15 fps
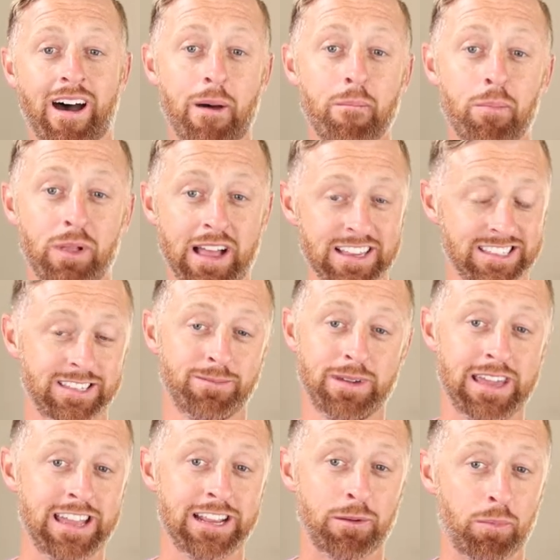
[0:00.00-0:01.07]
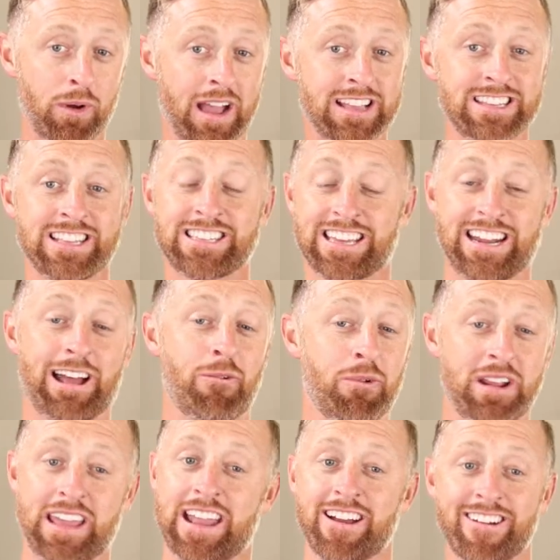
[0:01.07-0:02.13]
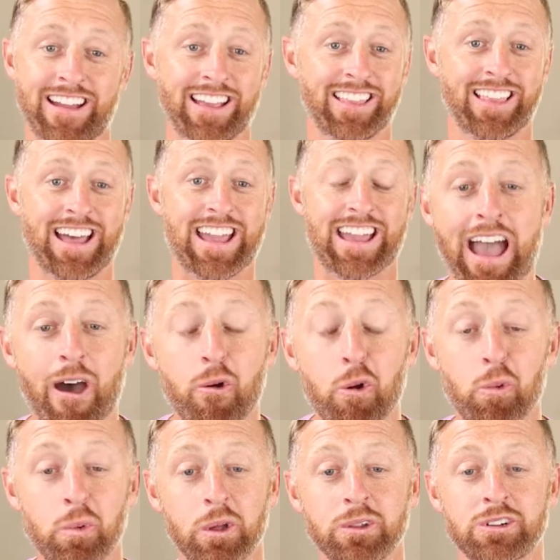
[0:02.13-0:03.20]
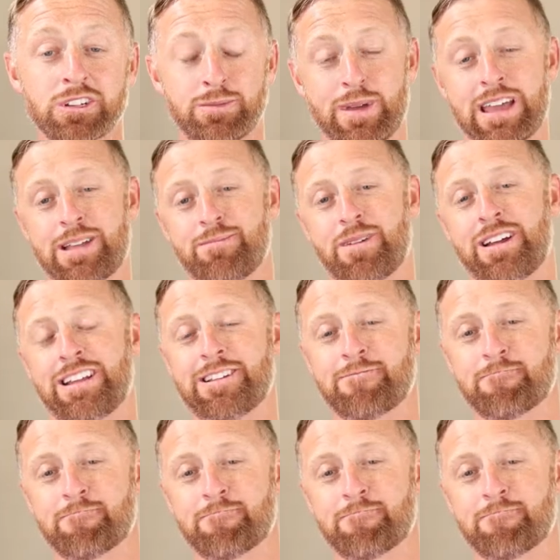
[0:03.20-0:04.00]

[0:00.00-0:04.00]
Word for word: I'm blessed to be in your presence and I want to hear it. Like, how are realtors making money?